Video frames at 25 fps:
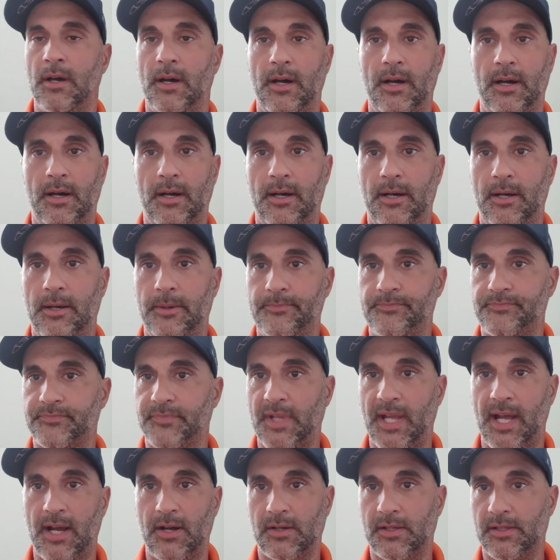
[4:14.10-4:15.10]

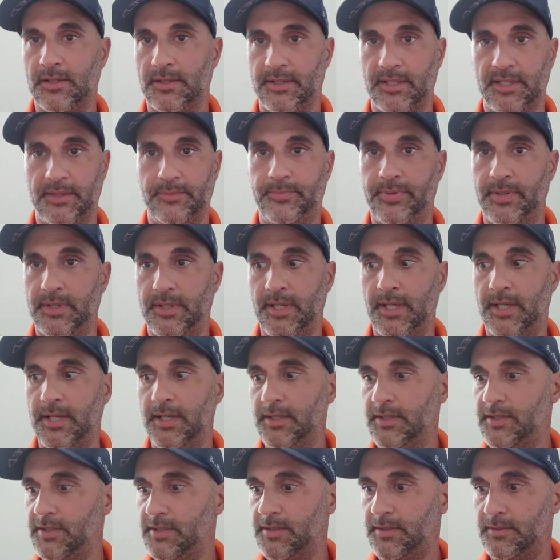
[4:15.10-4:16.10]
alkalinity,
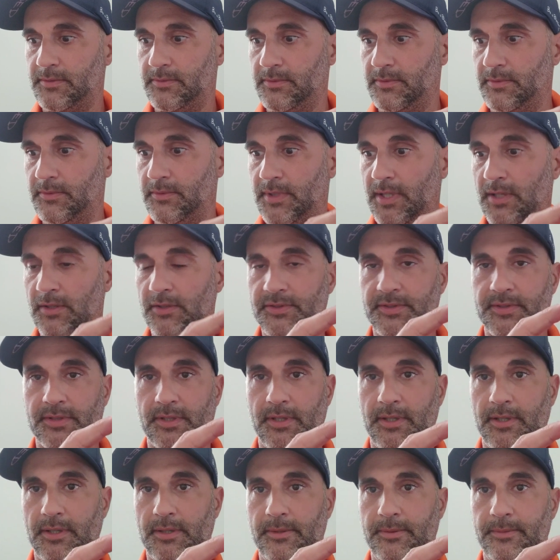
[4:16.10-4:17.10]
pH, what else,
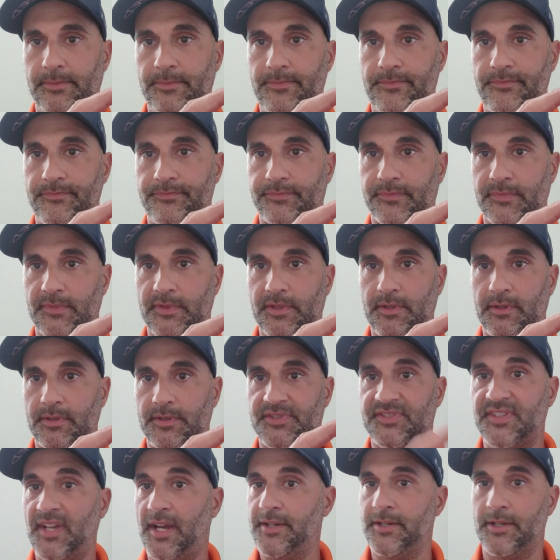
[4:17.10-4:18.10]

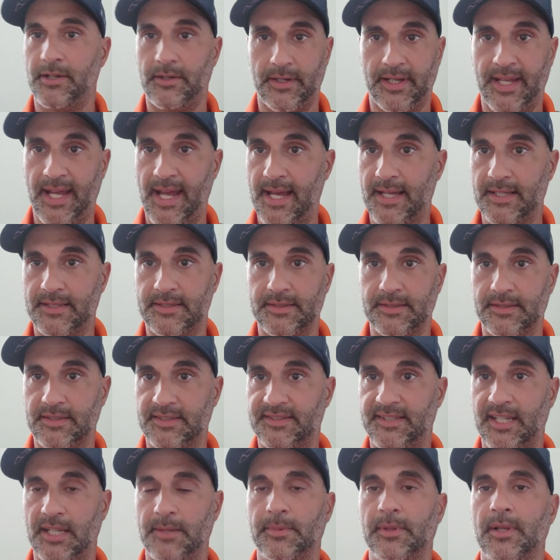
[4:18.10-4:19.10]
cyanuric acid, a
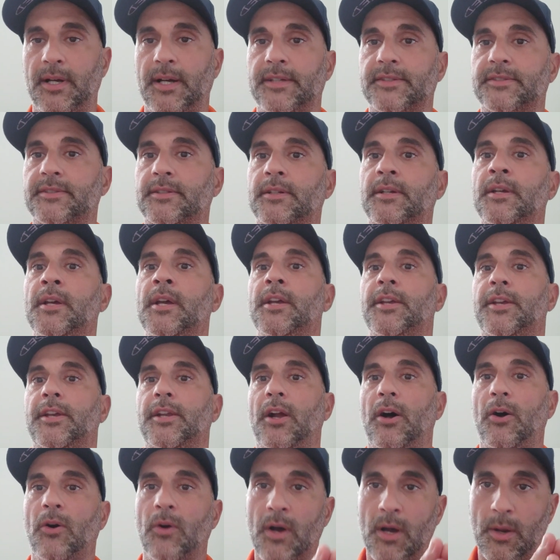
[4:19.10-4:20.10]
stabilizer, you
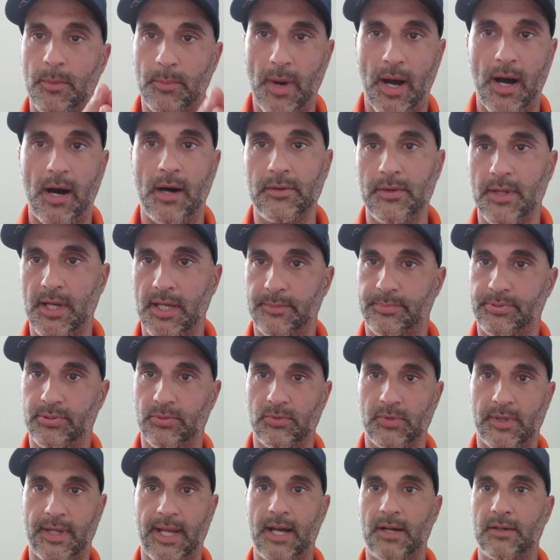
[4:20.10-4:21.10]
know, online
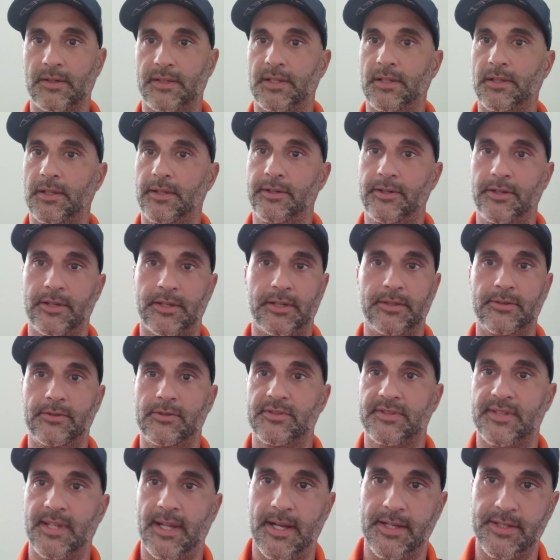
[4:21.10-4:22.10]
pool calculator, you can
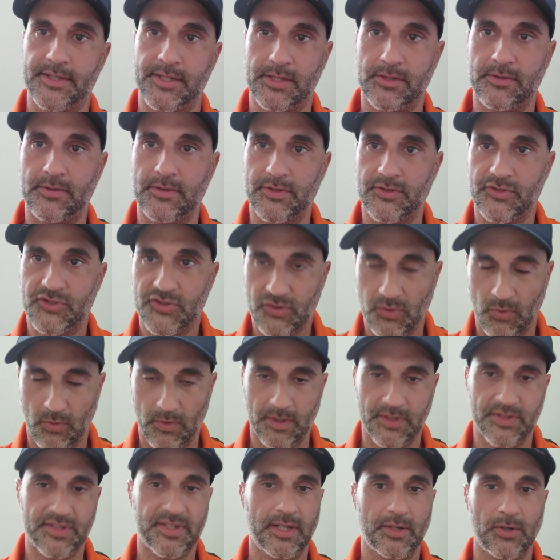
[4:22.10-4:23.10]
use that as your
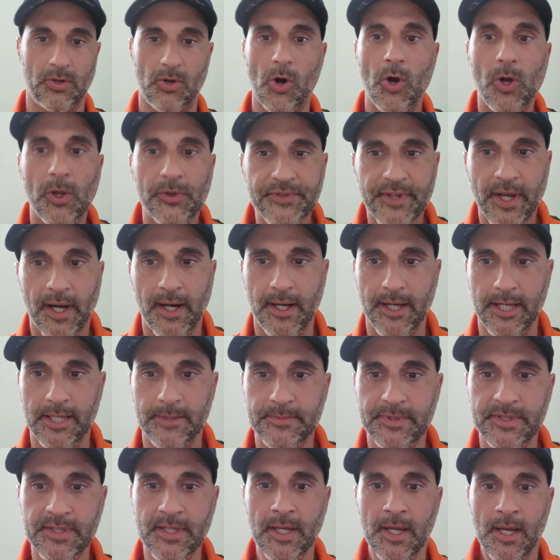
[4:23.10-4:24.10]
source at all
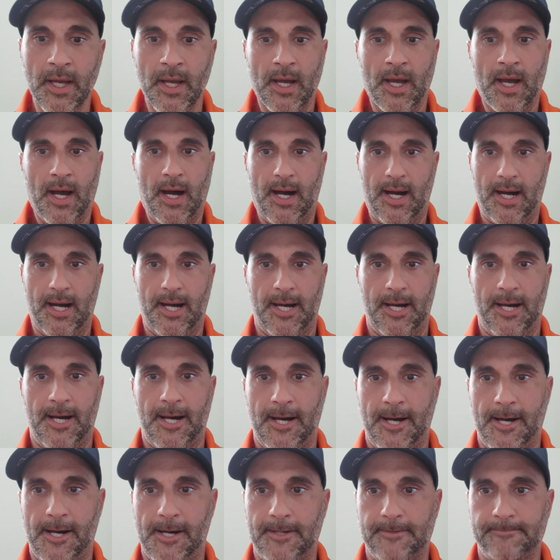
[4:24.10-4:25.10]
times.
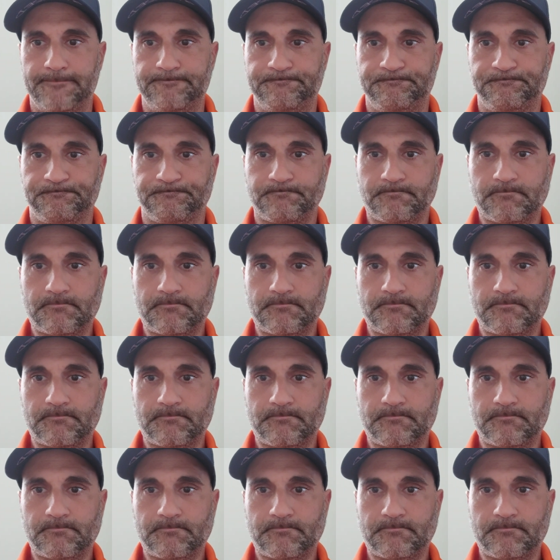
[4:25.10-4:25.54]
And